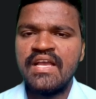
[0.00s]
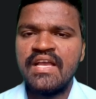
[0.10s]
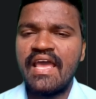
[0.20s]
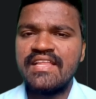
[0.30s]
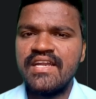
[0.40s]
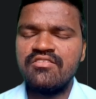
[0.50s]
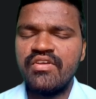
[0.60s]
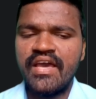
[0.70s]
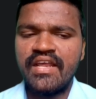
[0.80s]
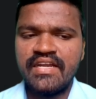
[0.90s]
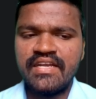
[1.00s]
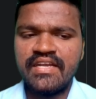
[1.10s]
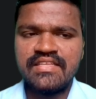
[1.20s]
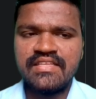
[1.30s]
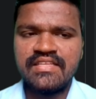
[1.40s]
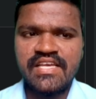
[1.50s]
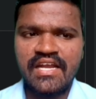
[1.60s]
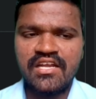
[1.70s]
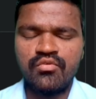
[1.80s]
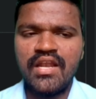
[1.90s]
Like that, we are getting the
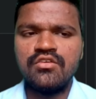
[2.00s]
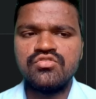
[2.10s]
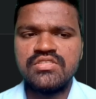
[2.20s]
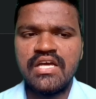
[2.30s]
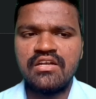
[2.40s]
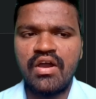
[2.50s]
exact values that